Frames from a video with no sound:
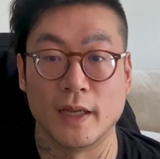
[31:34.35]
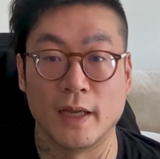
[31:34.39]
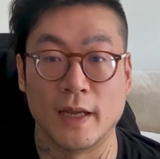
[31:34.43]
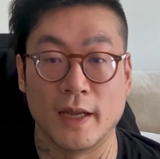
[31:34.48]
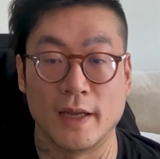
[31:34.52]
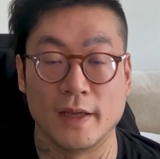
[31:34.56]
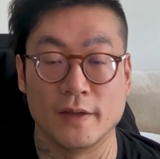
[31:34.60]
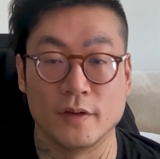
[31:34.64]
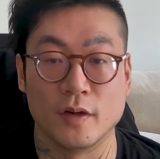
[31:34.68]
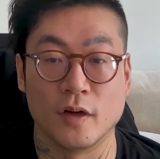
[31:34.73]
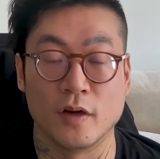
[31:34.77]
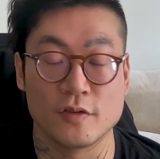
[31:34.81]

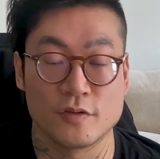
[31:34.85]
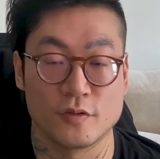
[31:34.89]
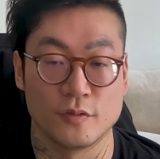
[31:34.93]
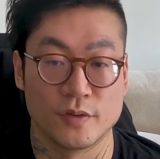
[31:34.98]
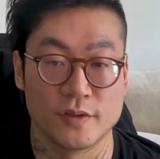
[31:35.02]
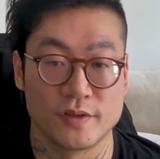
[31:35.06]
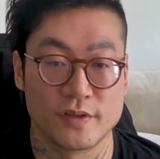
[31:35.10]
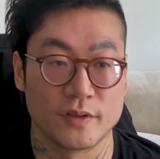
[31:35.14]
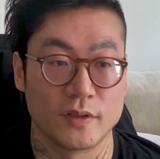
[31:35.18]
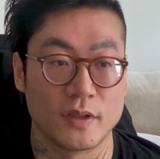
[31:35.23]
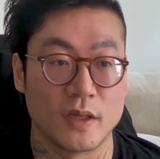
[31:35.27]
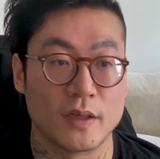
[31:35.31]
And also
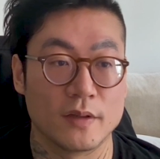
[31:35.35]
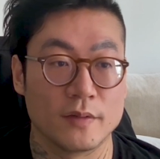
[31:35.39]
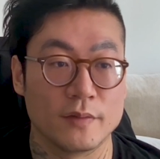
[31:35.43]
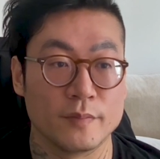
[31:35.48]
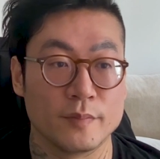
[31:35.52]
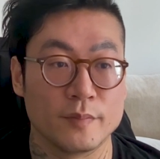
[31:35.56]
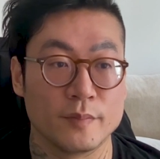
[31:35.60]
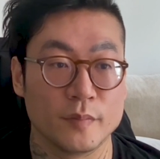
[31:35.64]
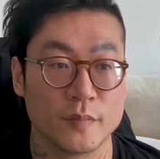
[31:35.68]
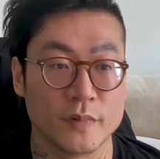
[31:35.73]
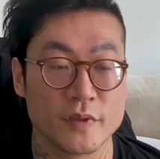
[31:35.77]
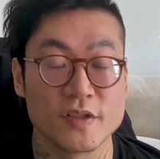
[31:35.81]
there's a lot
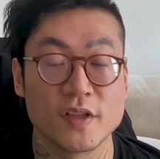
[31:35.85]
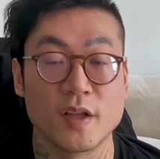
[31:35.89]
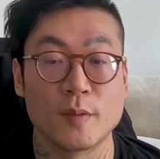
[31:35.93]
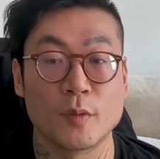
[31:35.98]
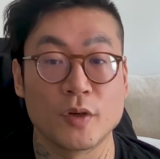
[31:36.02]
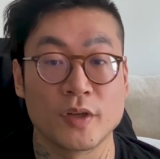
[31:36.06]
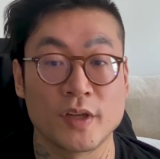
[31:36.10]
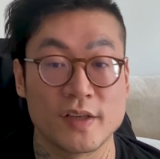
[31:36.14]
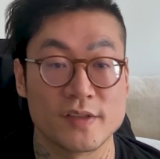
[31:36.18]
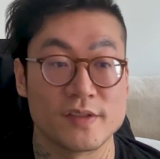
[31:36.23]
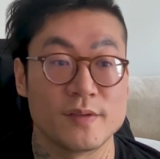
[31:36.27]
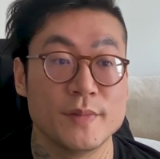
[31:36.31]
more
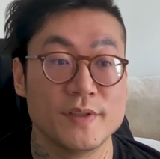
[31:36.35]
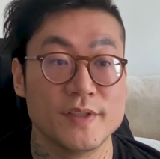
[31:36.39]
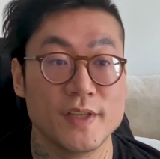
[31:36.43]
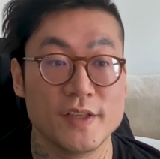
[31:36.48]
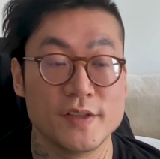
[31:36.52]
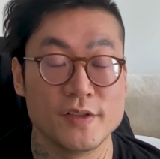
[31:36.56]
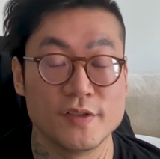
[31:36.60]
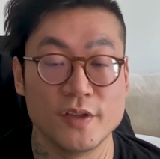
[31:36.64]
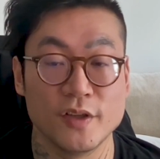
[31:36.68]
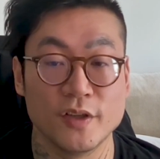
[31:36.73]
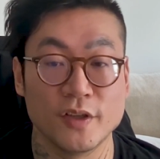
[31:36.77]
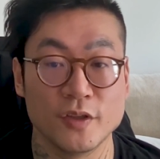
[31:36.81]

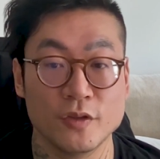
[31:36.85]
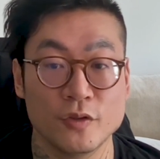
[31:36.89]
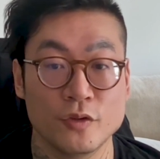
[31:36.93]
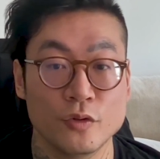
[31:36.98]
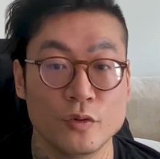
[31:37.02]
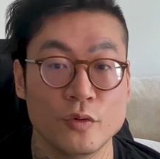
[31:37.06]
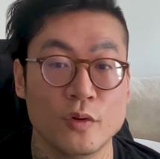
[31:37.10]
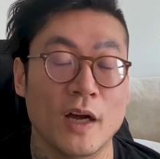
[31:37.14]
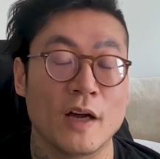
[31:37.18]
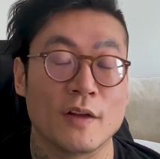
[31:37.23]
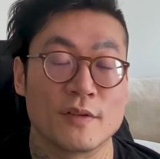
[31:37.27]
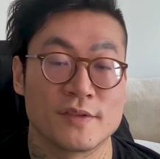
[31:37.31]
customization that you can
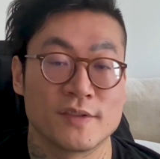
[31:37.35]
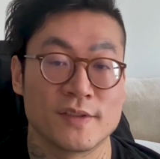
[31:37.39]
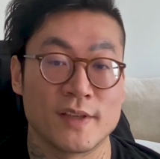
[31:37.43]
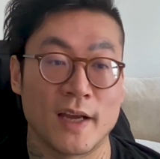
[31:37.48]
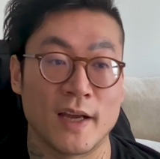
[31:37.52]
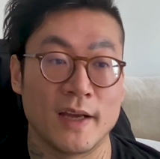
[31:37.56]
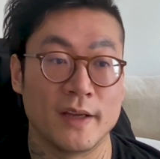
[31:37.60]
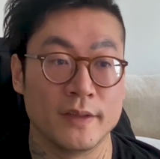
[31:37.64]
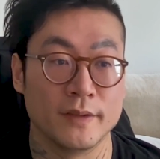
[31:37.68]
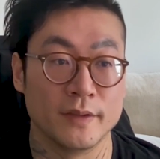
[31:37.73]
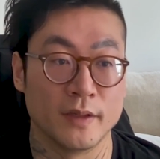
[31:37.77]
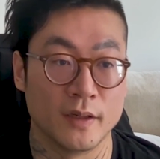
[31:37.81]
do
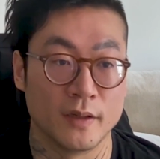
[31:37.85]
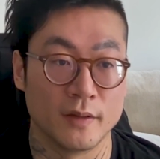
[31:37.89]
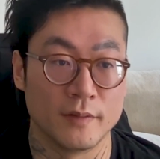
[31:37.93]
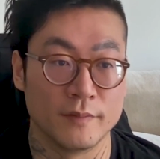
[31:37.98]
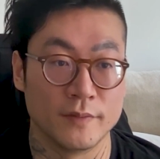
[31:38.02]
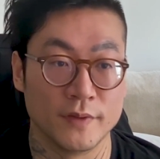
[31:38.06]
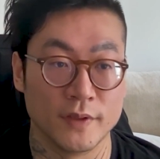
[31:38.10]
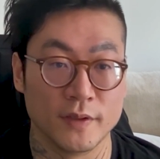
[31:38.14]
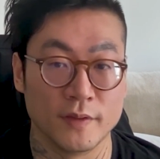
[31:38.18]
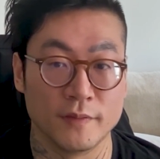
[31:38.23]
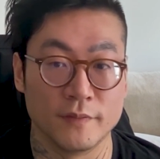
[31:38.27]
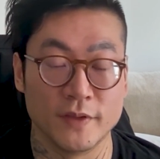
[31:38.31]
outside
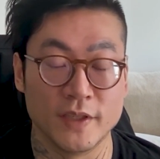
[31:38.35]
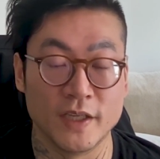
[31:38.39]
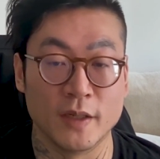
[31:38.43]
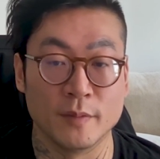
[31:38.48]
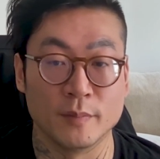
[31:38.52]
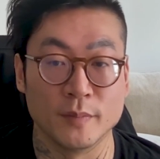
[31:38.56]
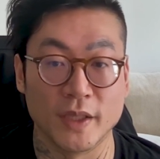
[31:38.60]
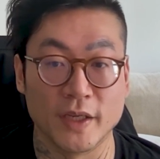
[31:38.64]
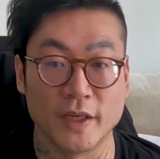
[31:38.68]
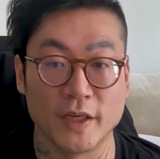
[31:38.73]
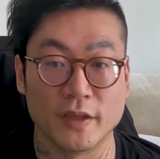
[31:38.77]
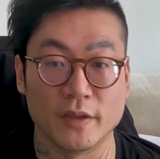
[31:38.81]
of the
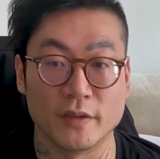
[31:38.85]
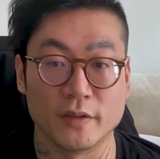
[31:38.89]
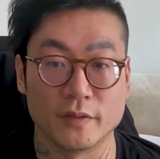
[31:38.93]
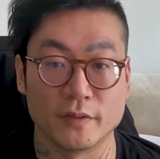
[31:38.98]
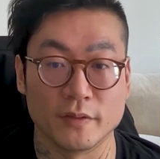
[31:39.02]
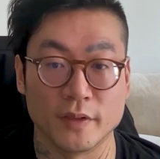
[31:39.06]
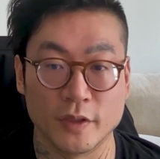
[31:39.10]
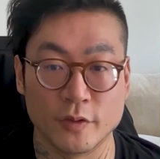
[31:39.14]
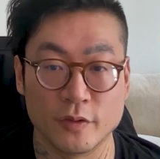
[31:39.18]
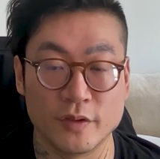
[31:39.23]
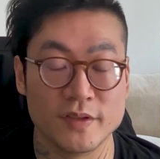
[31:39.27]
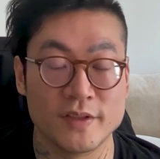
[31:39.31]
VM layer.
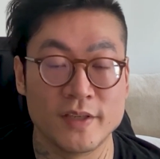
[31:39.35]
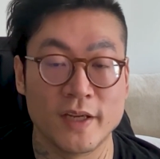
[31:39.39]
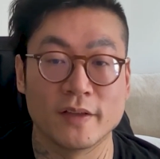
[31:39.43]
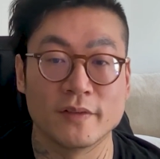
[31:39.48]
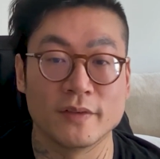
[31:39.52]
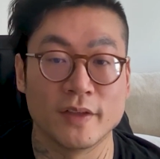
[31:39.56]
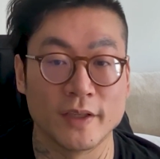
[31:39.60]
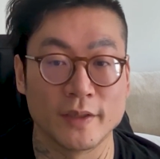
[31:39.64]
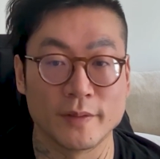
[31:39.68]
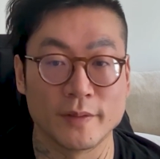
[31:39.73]
You can take like